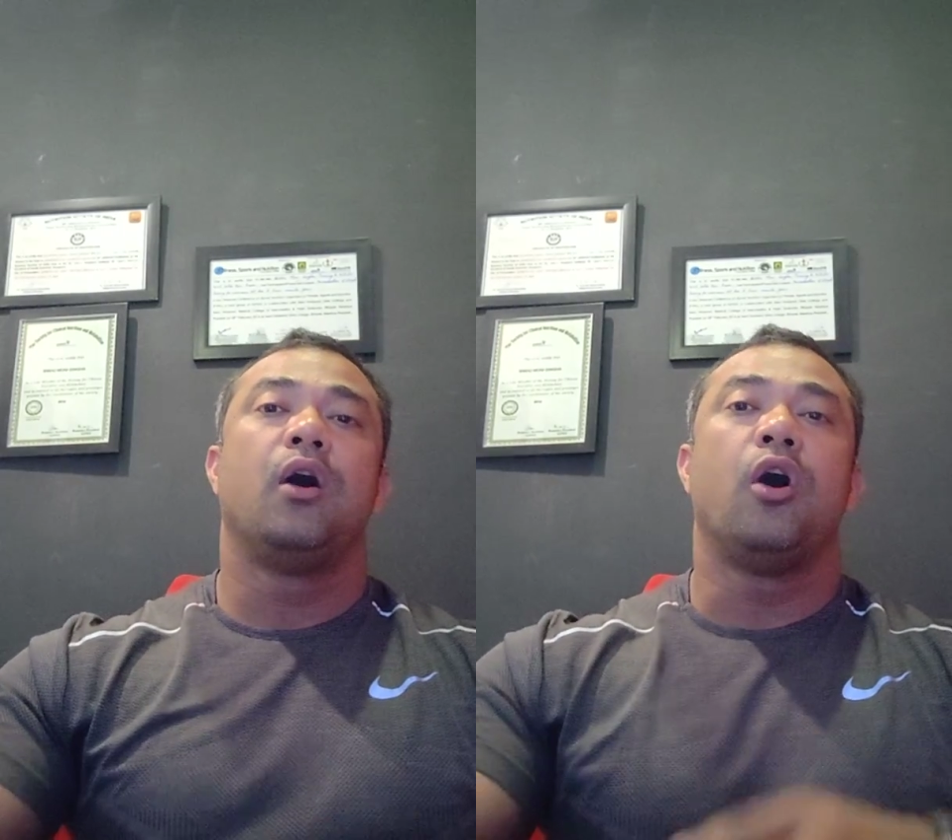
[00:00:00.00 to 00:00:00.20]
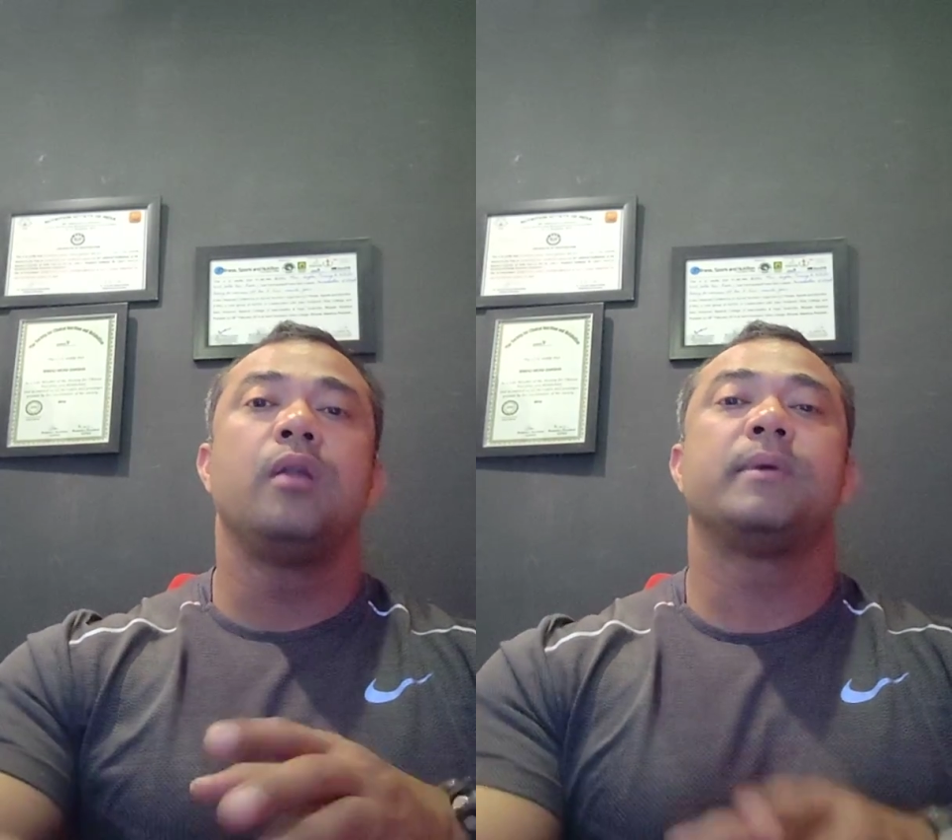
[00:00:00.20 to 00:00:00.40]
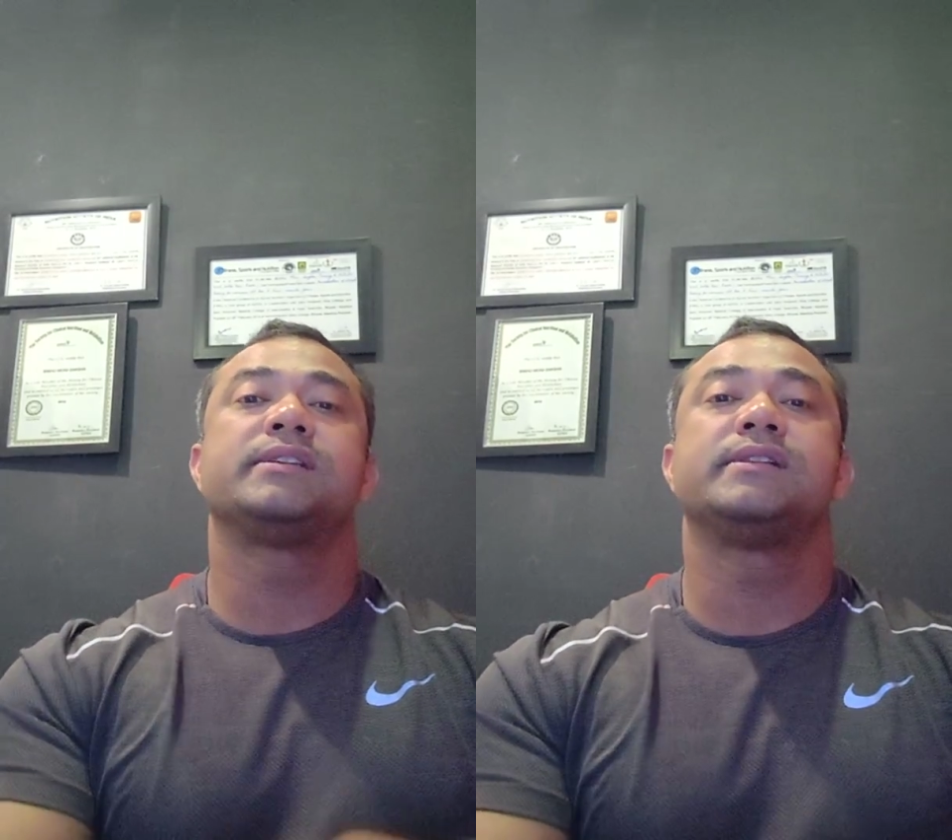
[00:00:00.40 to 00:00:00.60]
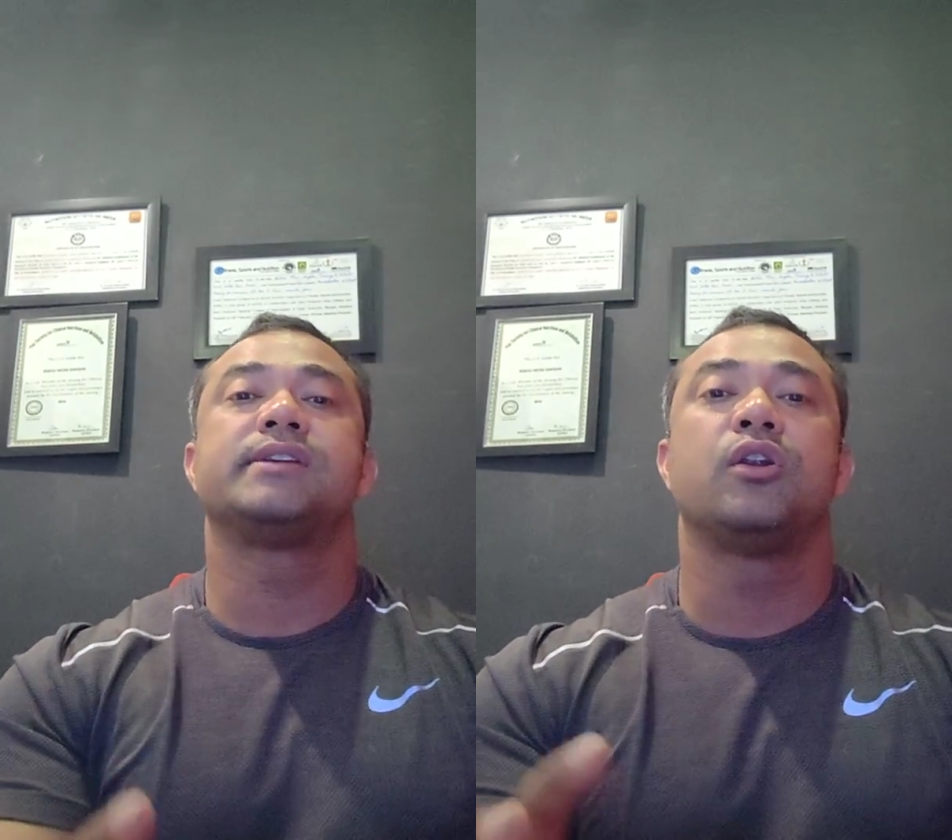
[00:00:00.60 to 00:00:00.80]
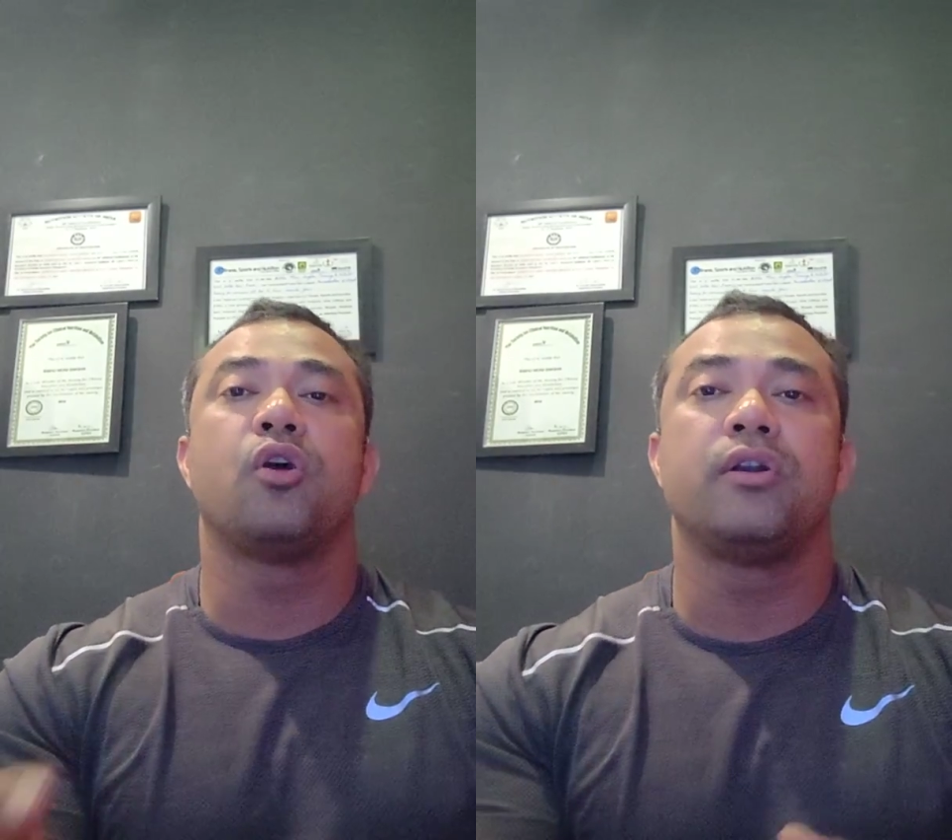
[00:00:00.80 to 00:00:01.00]
all
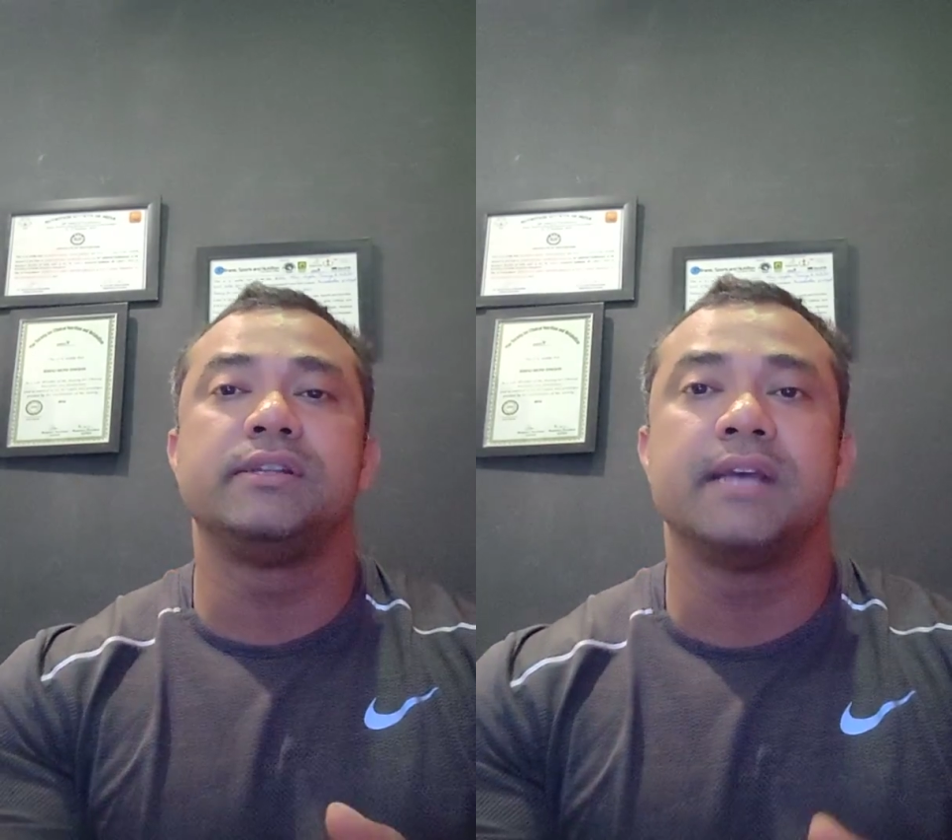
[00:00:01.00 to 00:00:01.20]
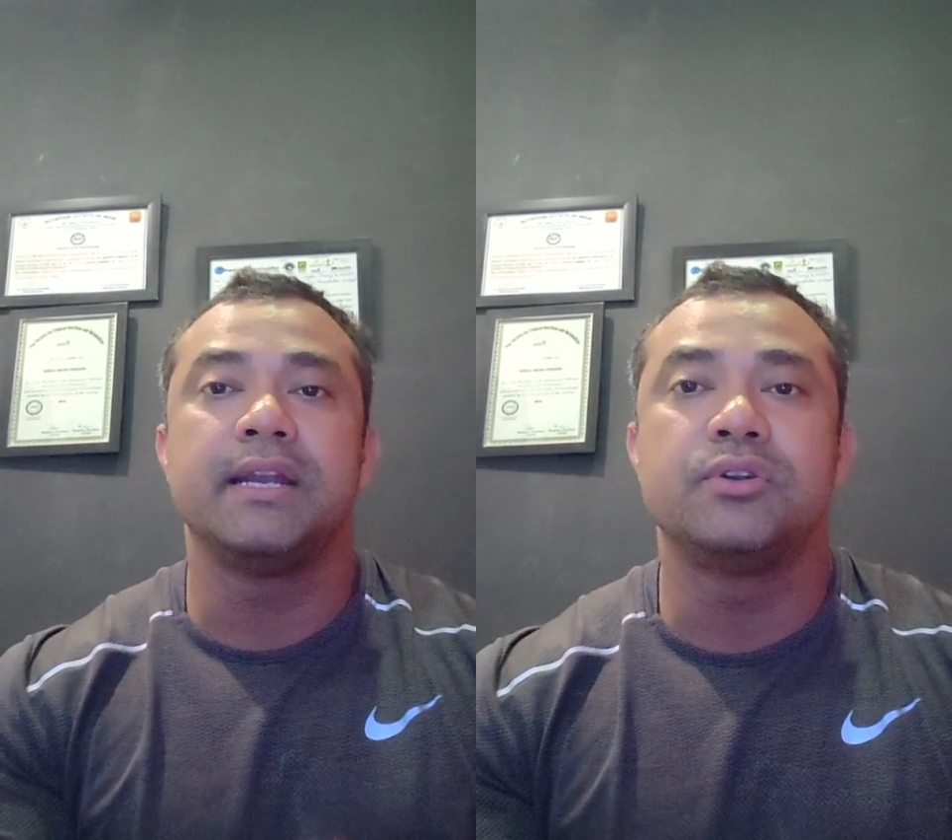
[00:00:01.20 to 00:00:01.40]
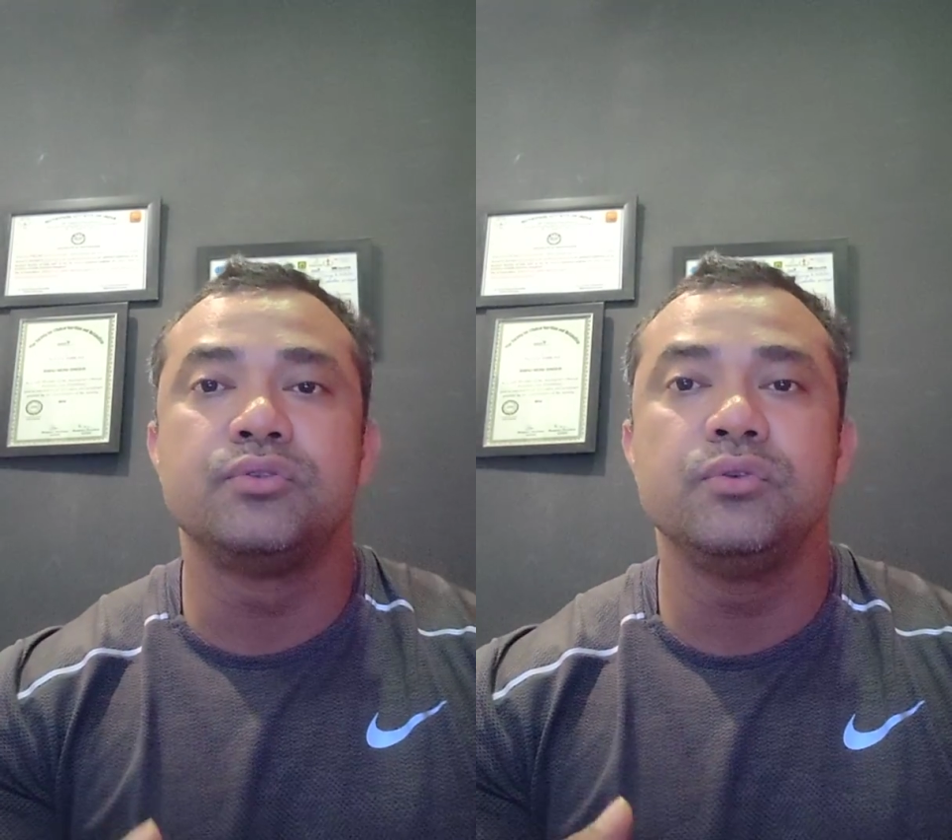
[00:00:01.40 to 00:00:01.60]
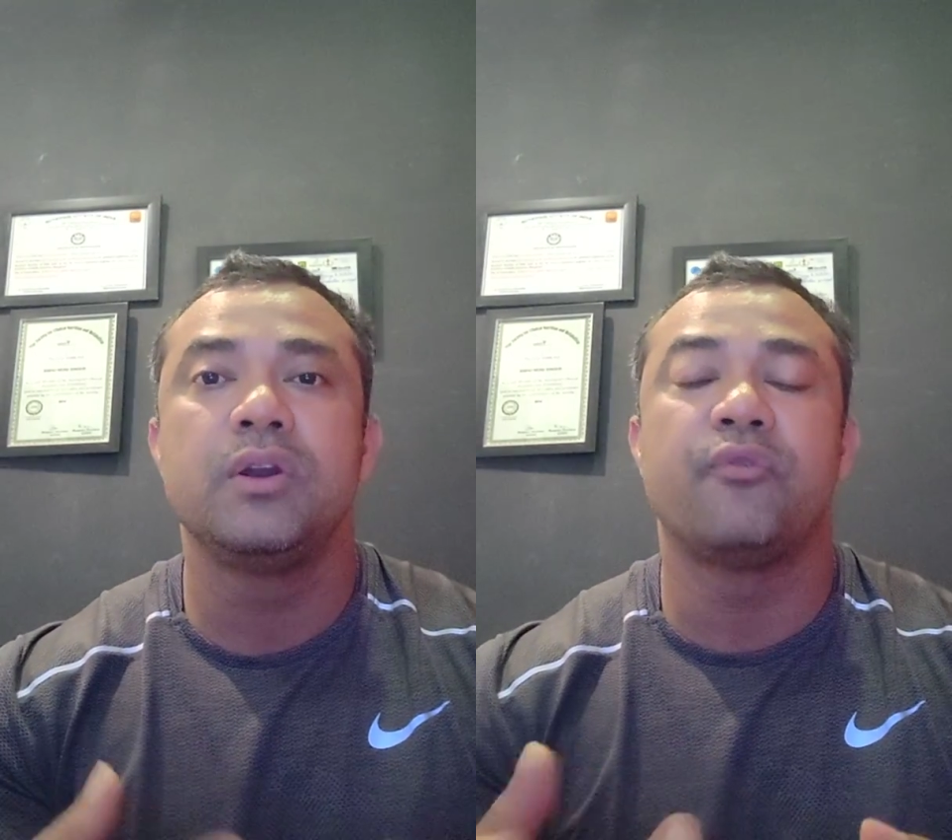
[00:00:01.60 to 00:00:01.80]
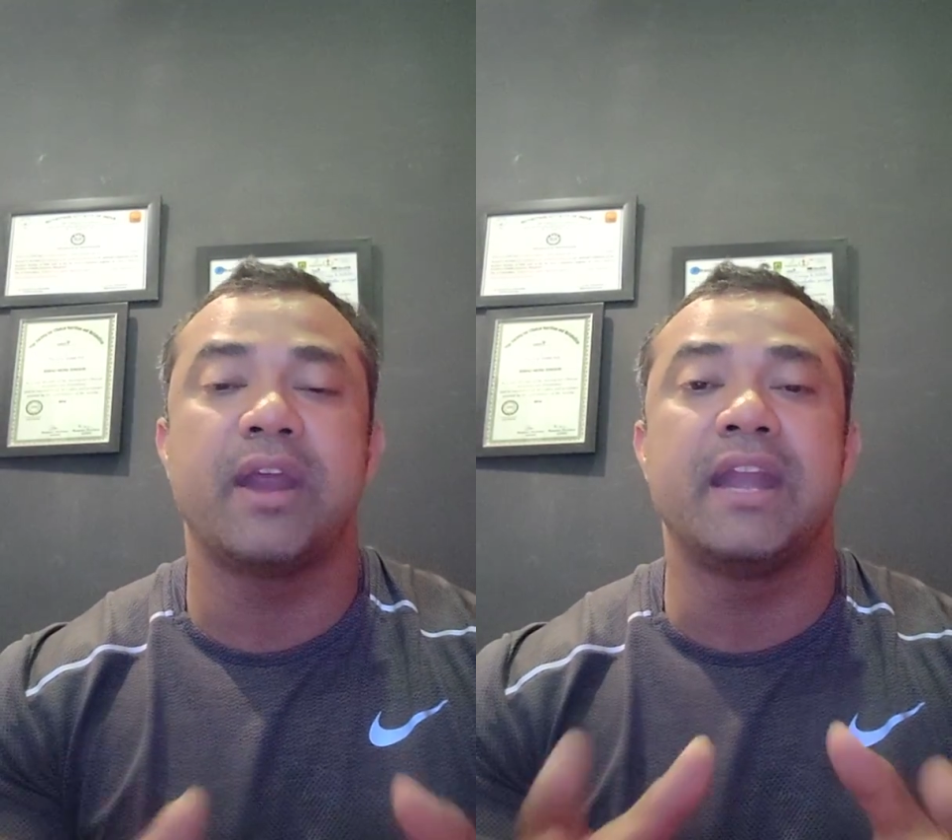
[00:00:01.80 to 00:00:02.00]
muscles are not designed to
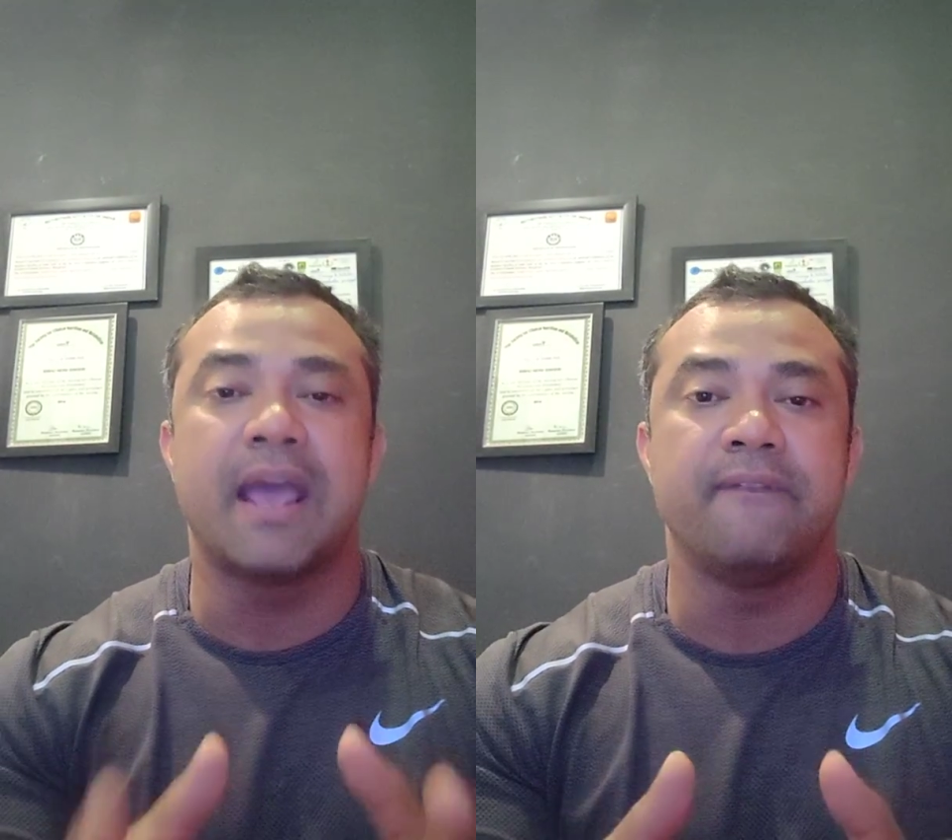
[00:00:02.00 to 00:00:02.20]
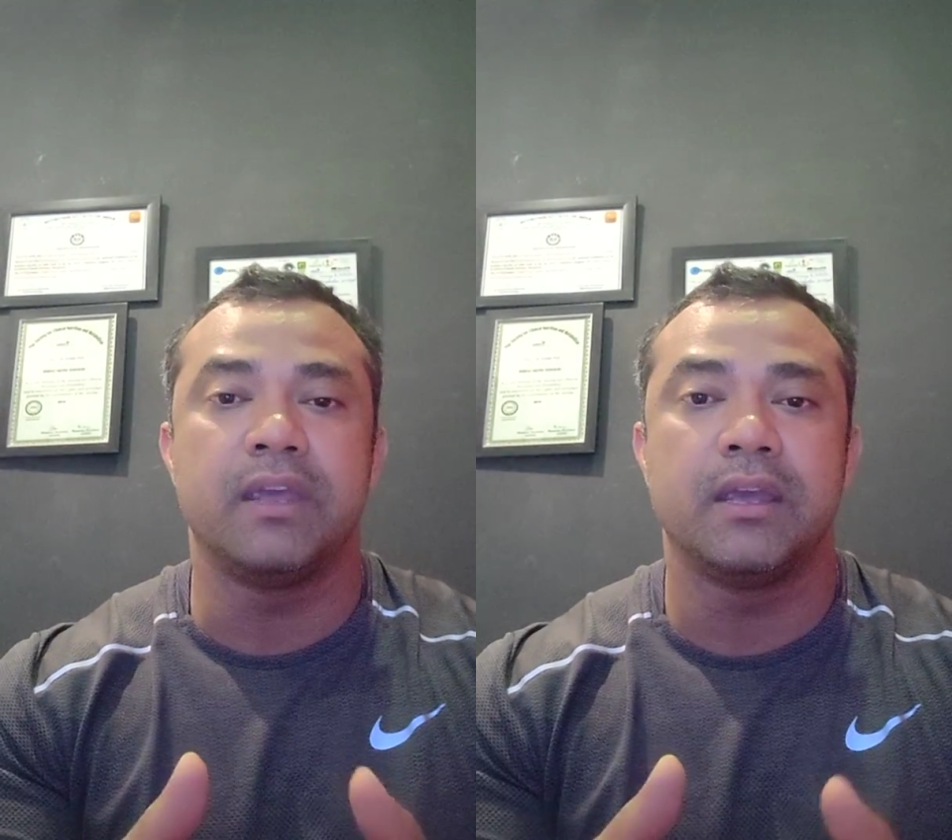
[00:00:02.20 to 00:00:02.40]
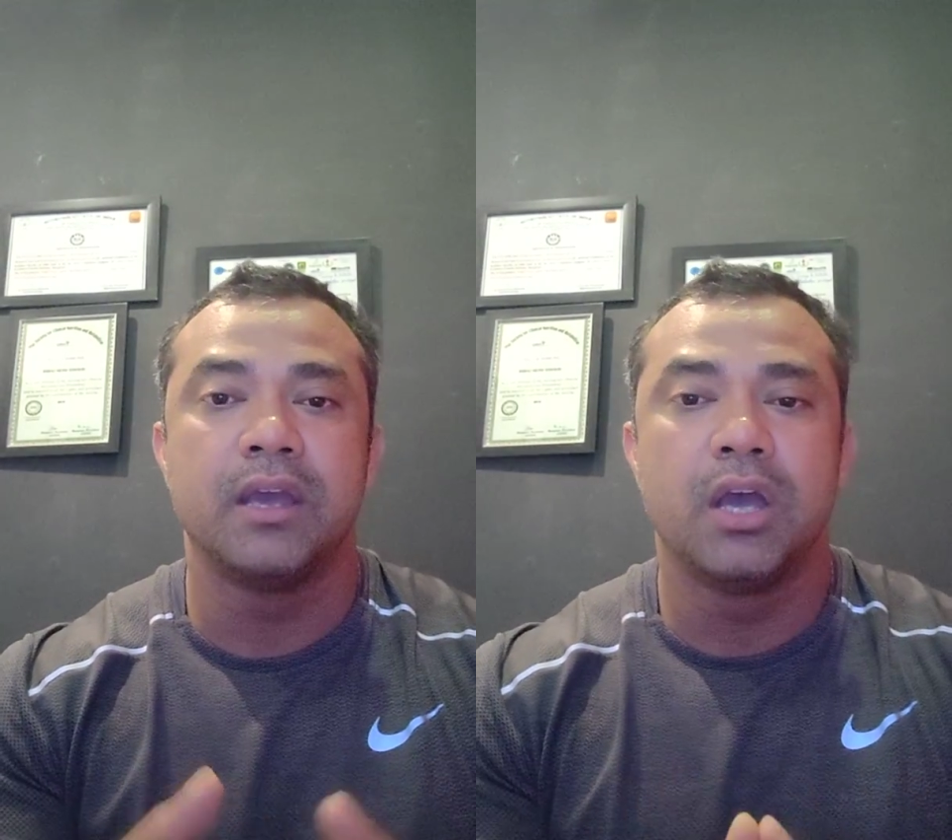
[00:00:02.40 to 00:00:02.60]
train heavy.